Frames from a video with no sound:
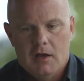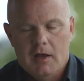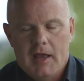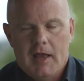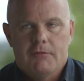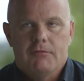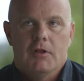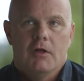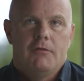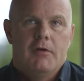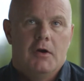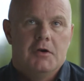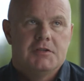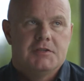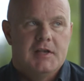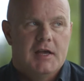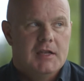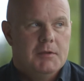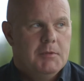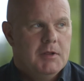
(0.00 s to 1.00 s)
a handful of folks
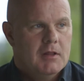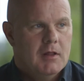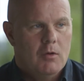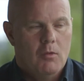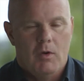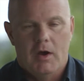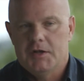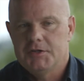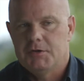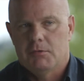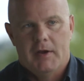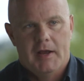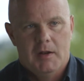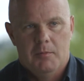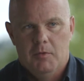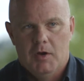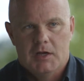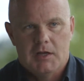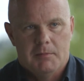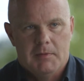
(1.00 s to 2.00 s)
said to me, well, why don't you write
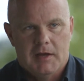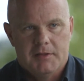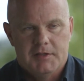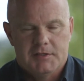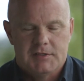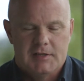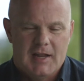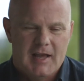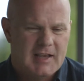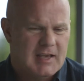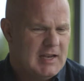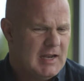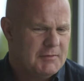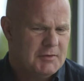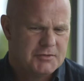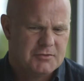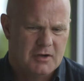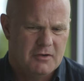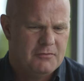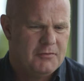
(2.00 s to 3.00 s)
a book about this? And I can
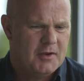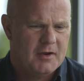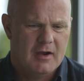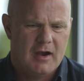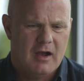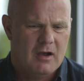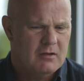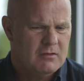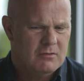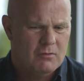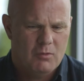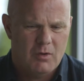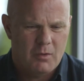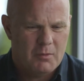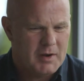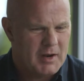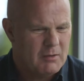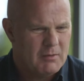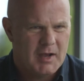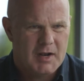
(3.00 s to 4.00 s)
never sort of figure out what
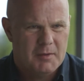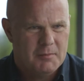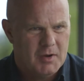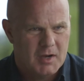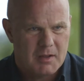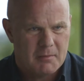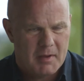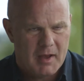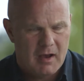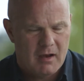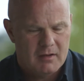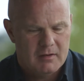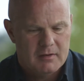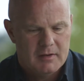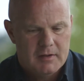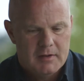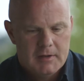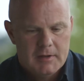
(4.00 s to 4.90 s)
would I write a book about.